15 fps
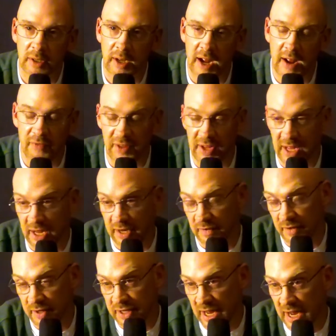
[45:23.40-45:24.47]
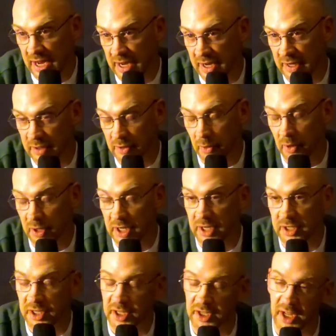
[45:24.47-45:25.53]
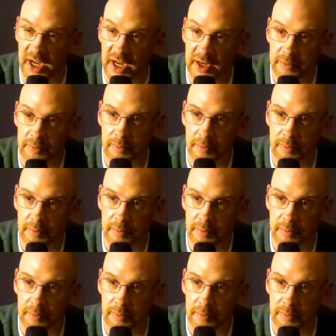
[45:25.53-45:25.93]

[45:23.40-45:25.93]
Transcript: at the end of the day, going into the night.